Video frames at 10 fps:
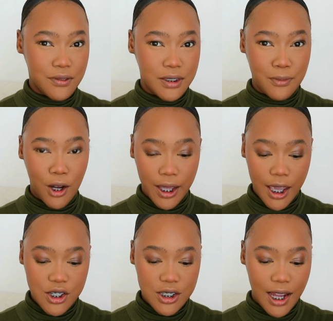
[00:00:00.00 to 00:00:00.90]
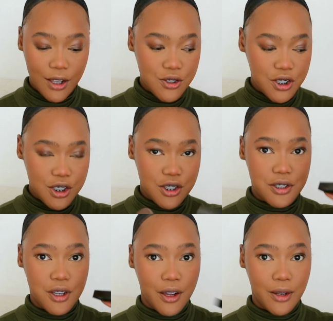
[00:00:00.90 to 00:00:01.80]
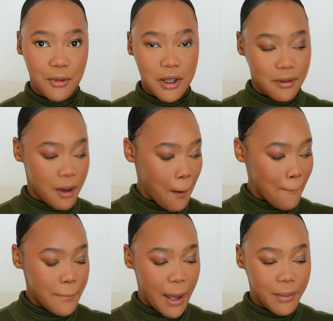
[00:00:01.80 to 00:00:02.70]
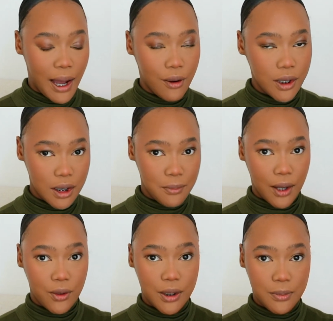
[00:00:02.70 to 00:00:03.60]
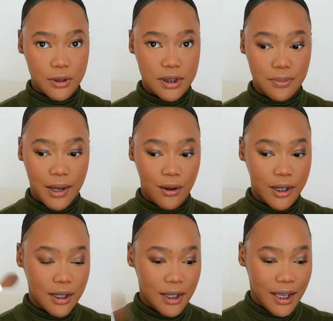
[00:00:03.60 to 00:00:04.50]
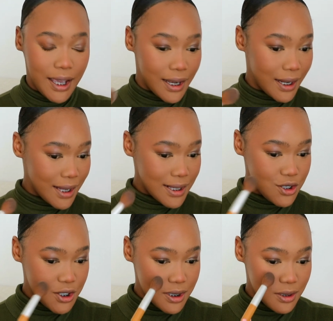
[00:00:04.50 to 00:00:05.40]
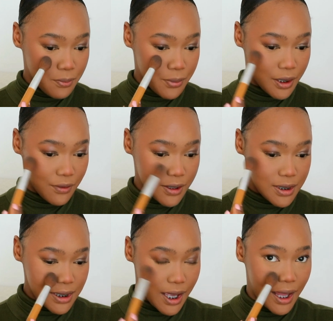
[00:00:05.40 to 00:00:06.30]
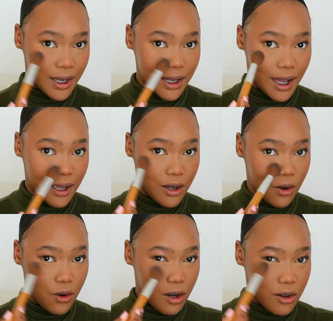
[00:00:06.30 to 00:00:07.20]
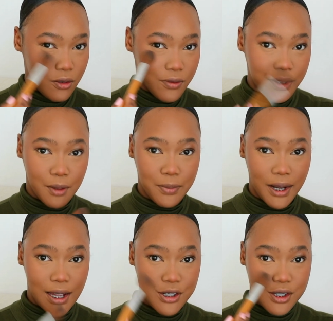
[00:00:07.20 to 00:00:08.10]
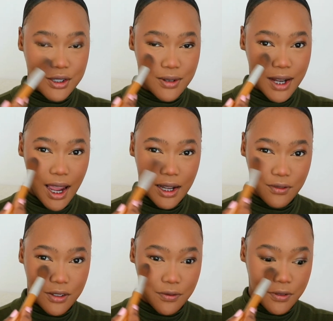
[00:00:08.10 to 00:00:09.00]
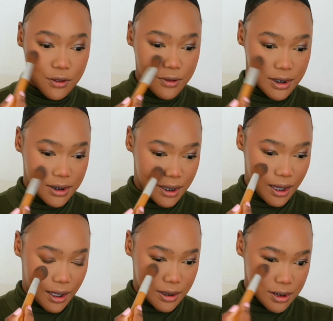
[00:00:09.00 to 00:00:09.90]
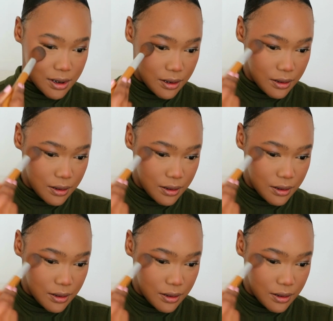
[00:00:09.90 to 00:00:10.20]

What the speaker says: of demarcation, I usually just go in with my powder, my Huda Beauty powder, and I dust just a bit of it and I go over the blush, so it kind of diffuses that.